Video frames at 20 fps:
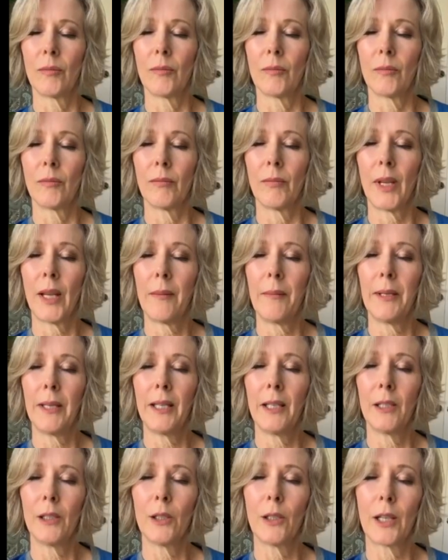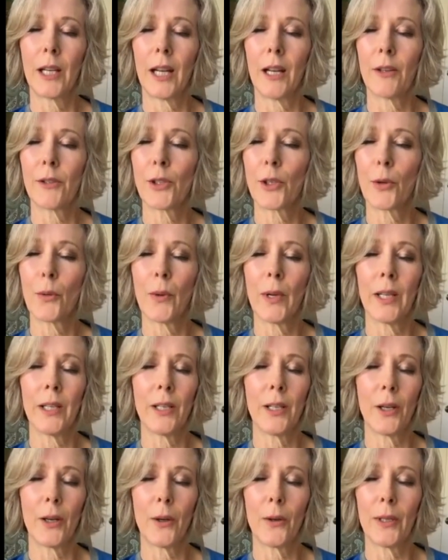Maybe look out your
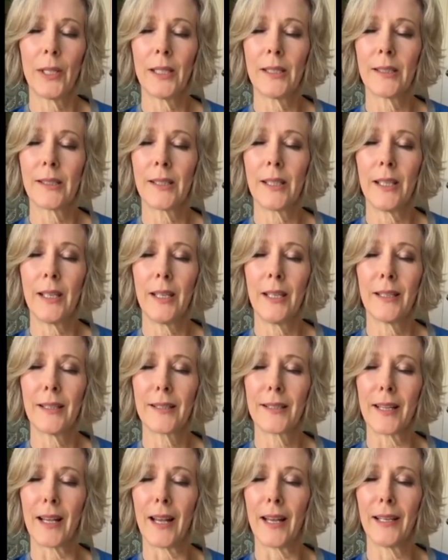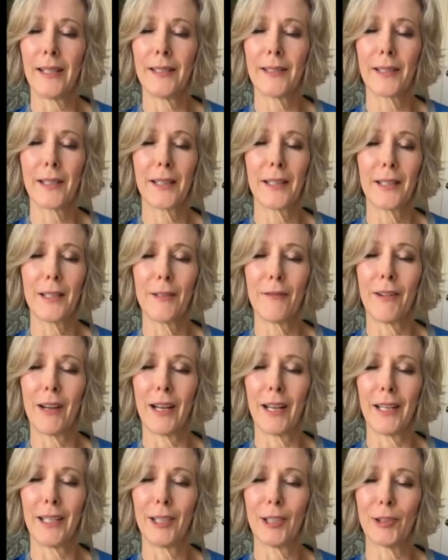window and see signs of the
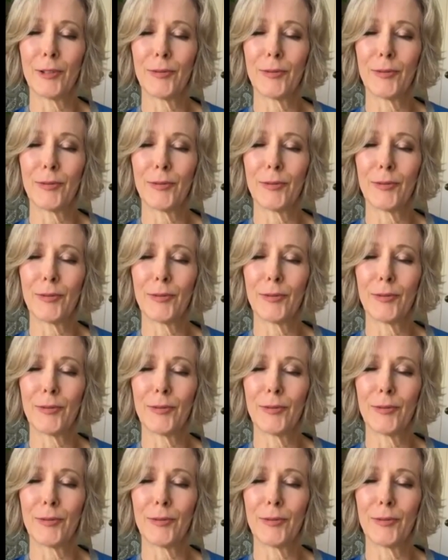divine.